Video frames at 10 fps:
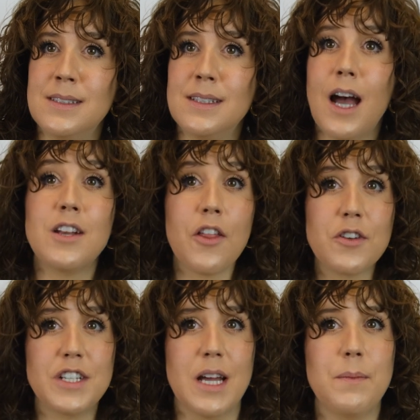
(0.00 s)
Another
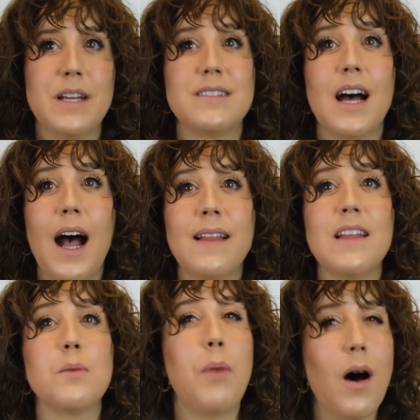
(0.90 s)
tip is to
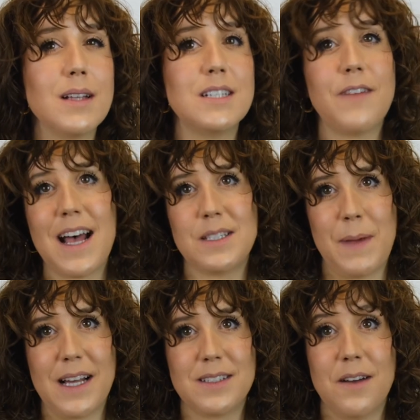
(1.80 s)
highlight the positive
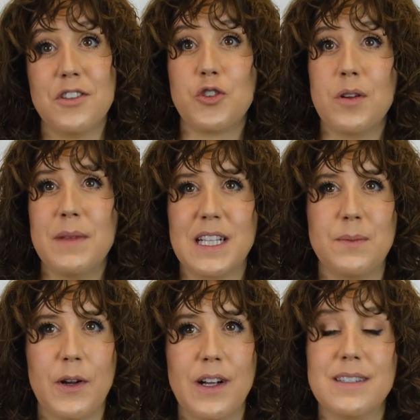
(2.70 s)
aspects of the treatment
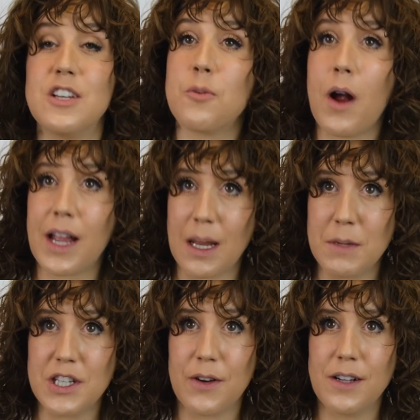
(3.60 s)
experience in your marketing
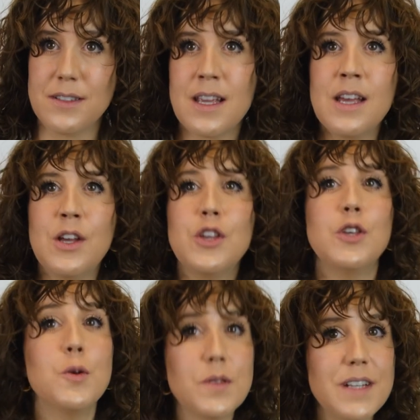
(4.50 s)
materials.
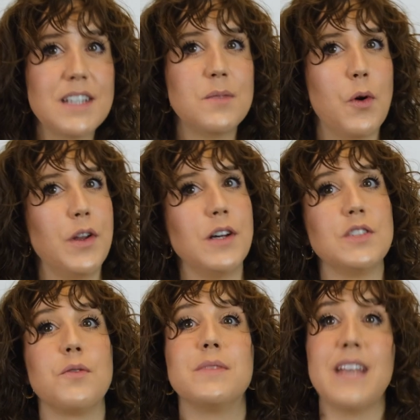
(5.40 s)
Use
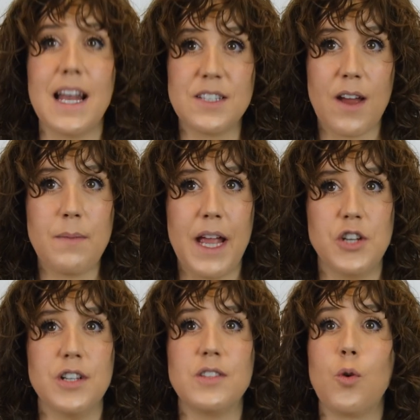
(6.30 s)
testimonials from satisfied
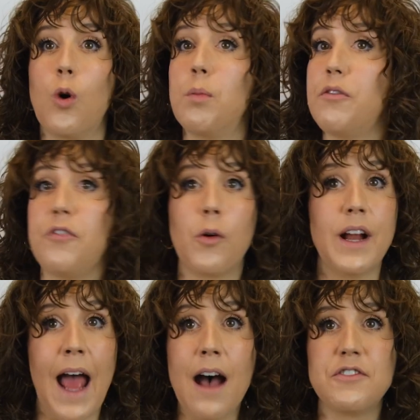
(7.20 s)
patients or before
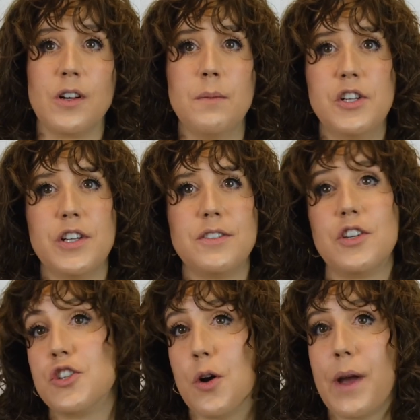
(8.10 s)
and after images
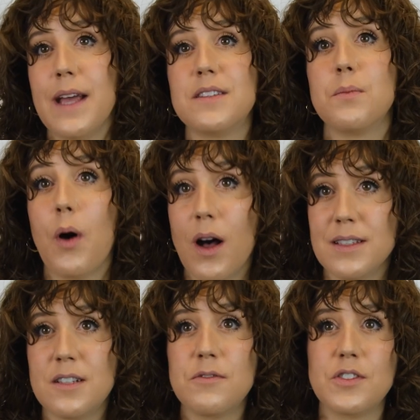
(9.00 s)
to showcase the
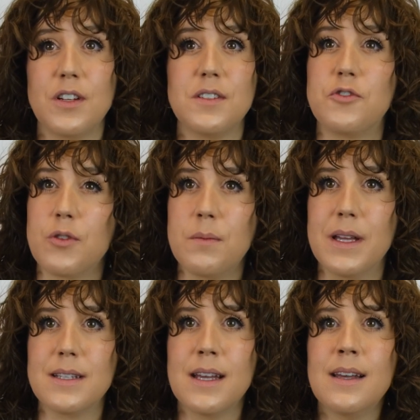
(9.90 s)
positive results of
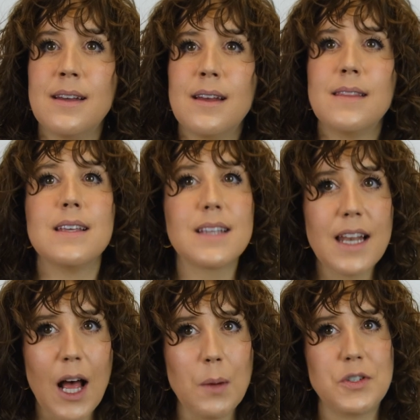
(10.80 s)
treatment. This can
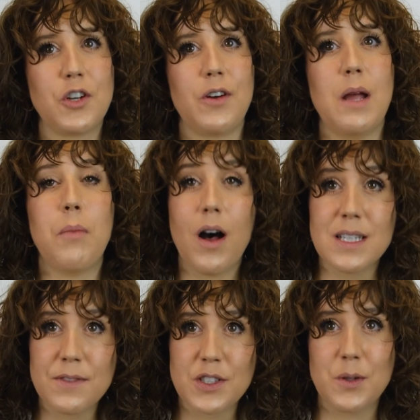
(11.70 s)
help to create
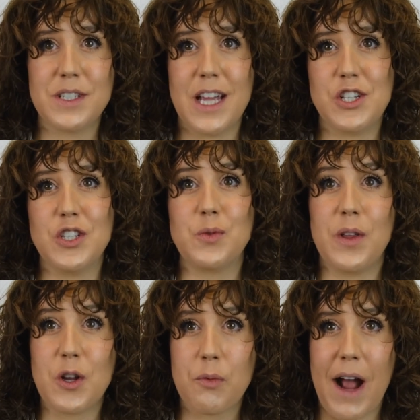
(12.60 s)
positive associations
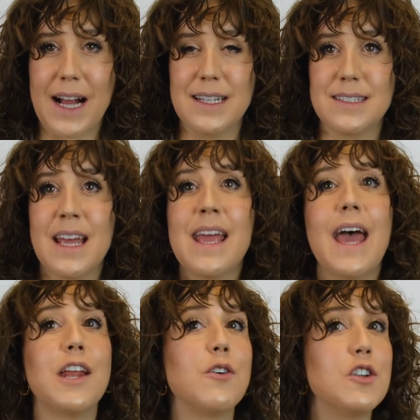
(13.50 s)
with your practice
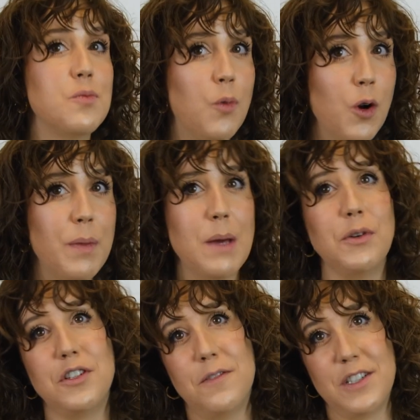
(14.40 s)
and encourage more
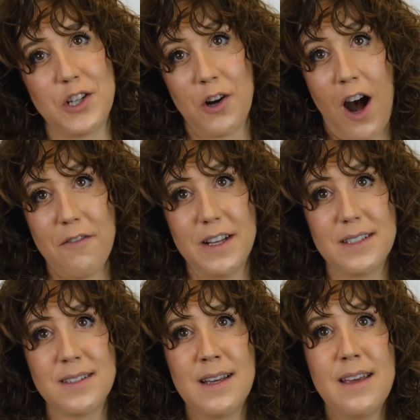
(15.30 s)
people to visit your
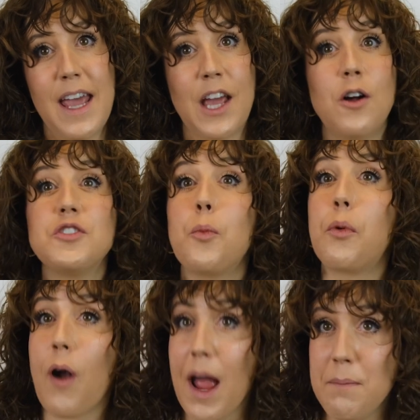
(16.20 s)
office. It can also
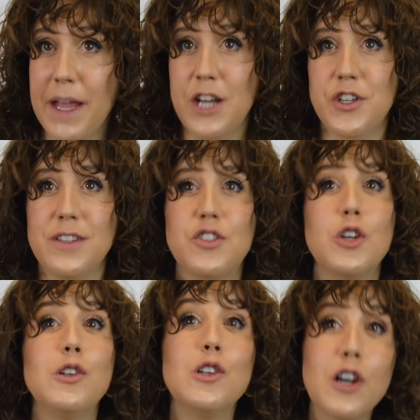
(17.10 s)
prime patients
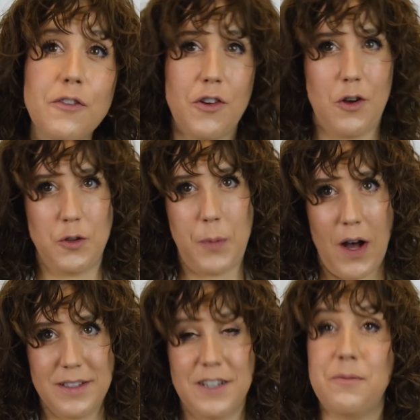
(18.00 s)
to look for those
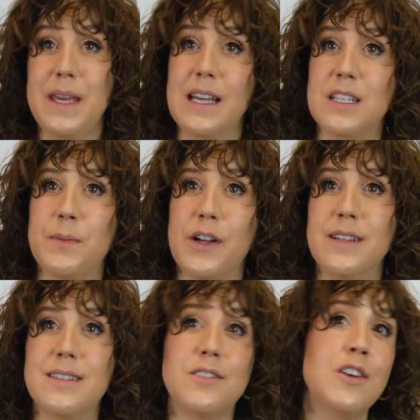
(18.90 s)
positive peak
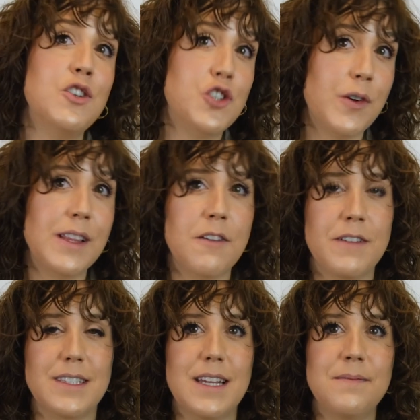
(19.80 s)
experiences during their
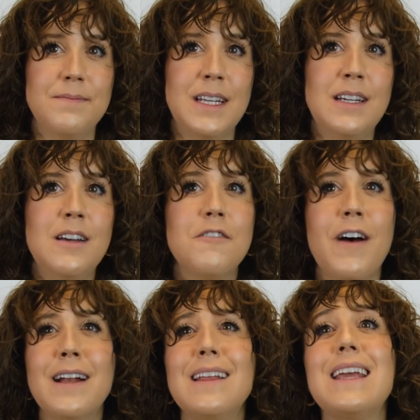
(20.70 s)
visit.
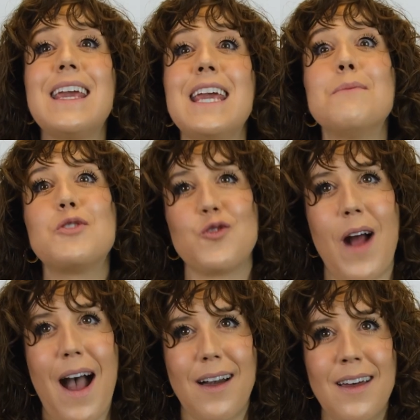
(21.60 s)
Finally, keep
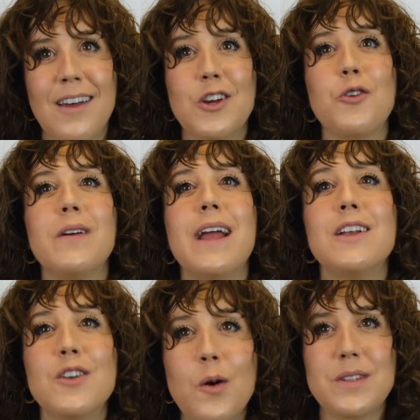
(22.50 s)
track.
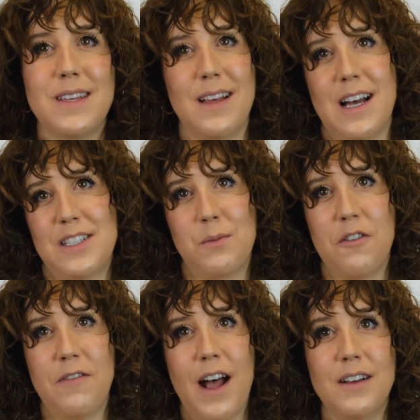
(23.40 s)
Create notes in the
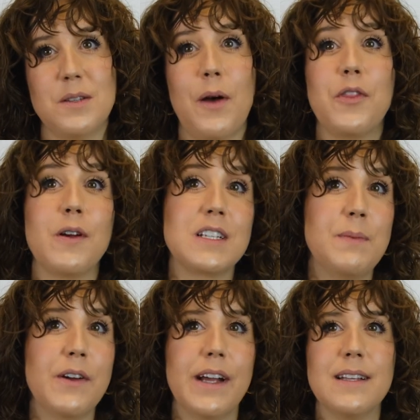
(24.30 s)
customer files about their
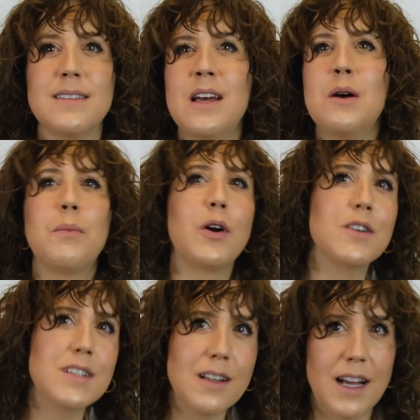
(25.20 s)
experience.
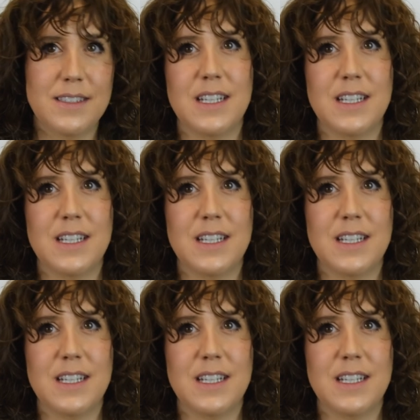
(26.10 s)
Personalize the